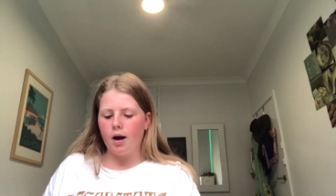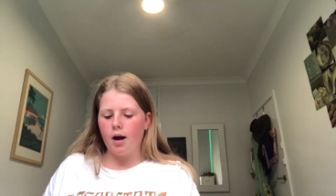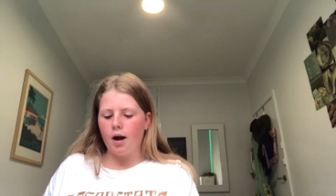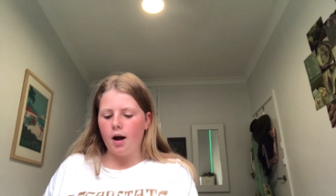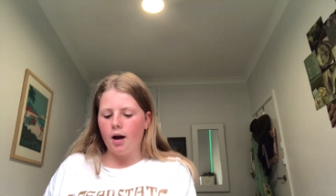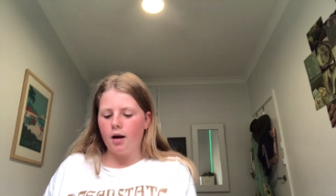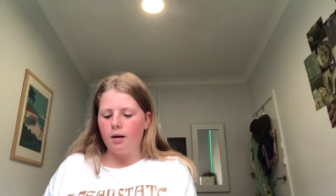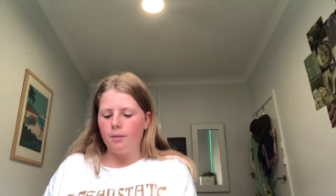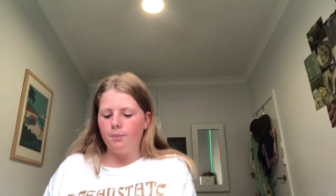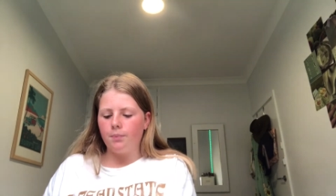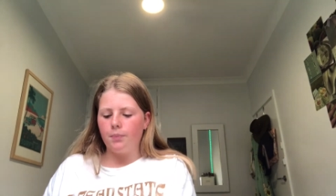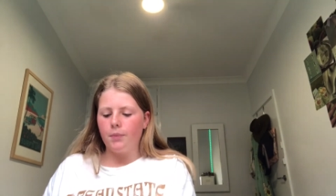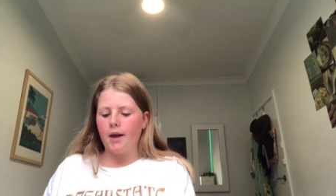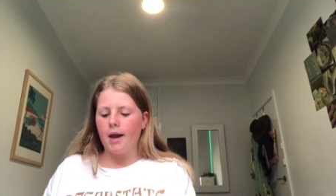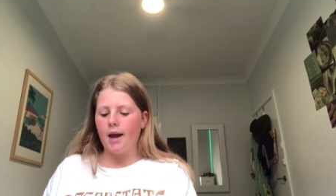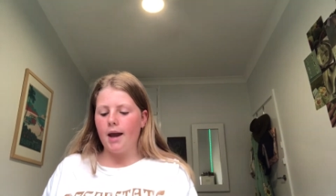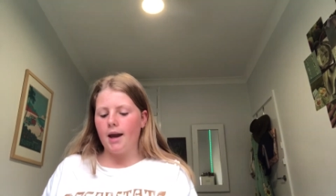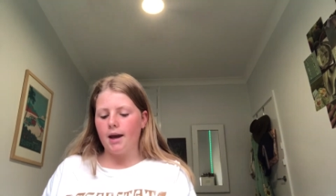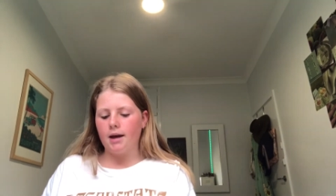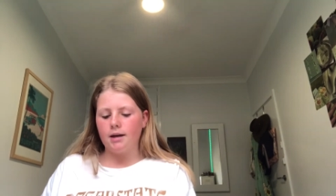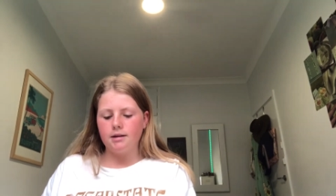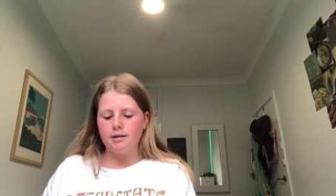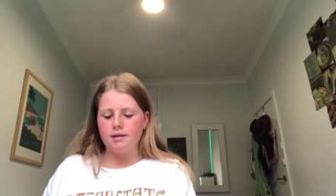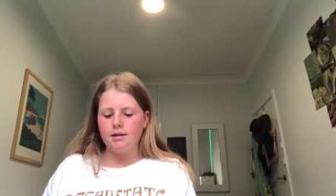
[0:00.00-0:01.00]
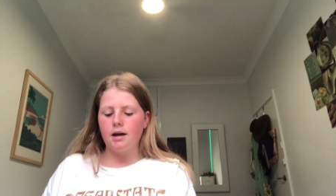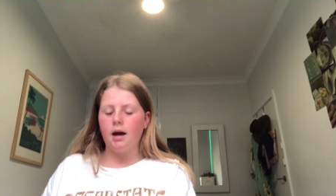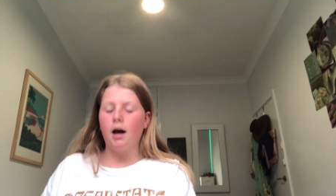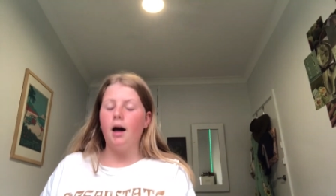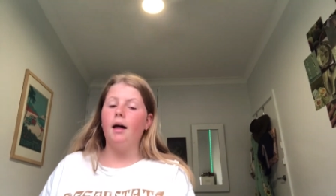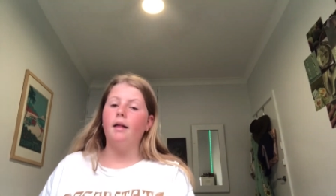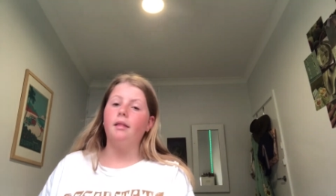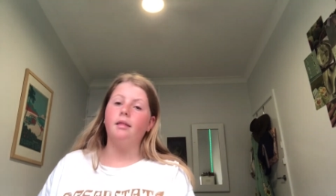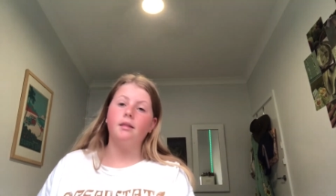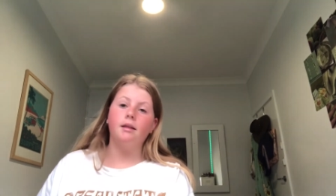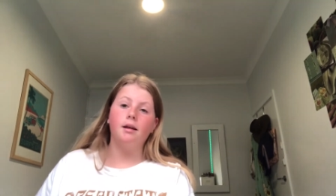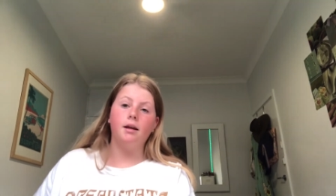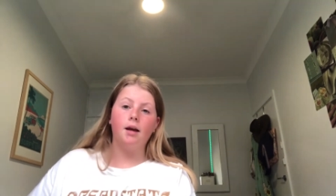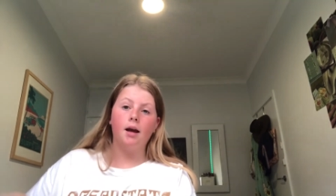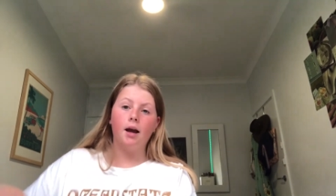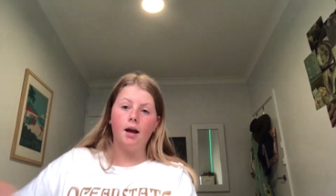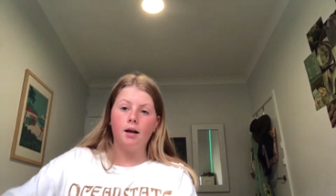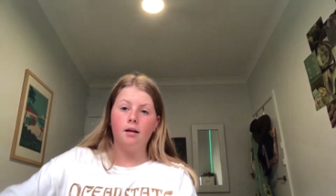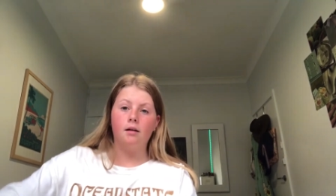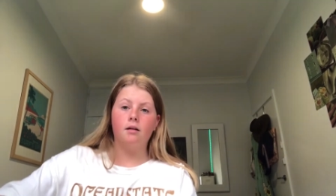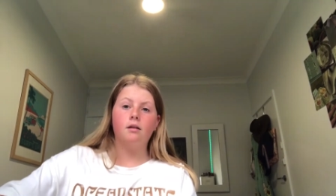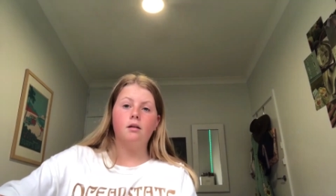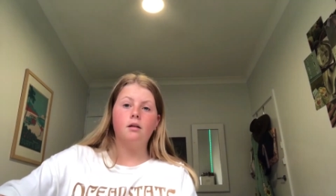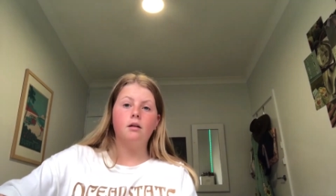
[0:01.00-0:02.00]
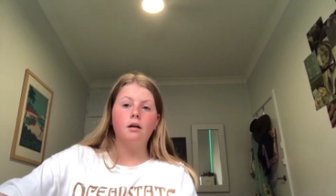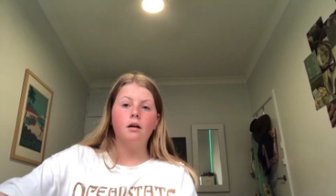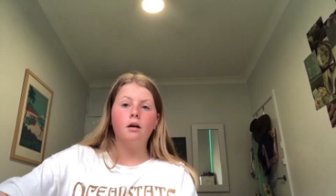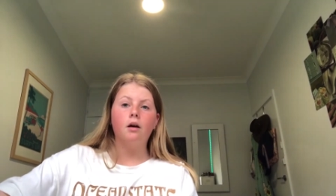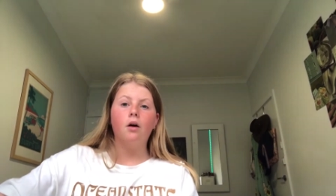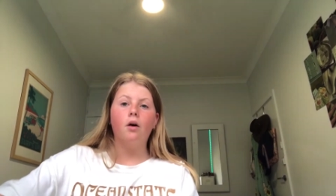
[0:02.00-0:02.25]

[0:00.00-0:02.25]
um answer at the end